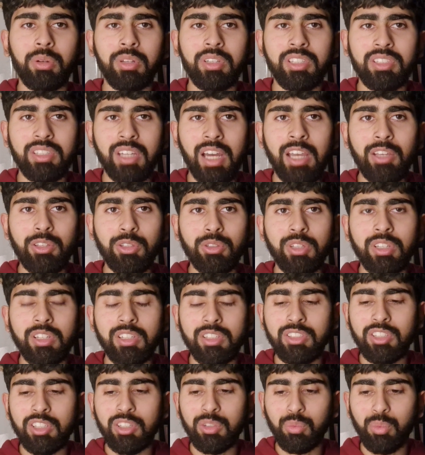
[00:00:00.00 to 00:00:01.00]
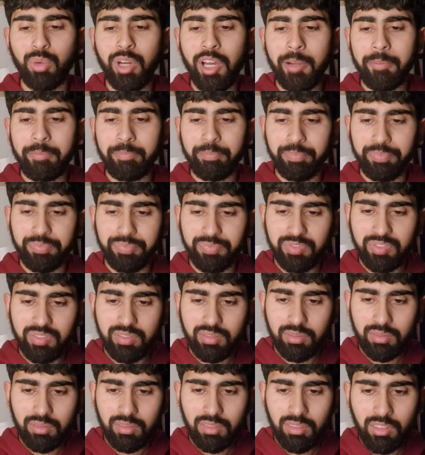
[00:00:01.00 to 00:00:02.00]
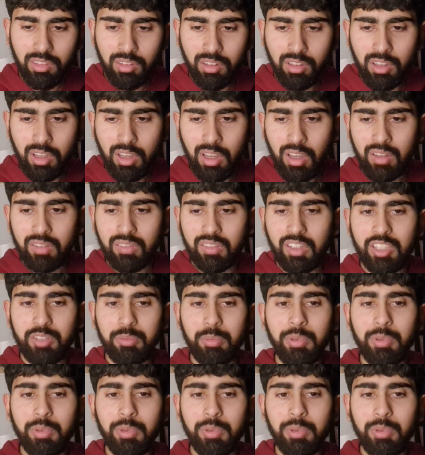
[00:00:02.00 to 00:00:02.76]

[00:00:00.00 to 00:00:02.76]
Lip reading: it's Sai Sudarshan, where there's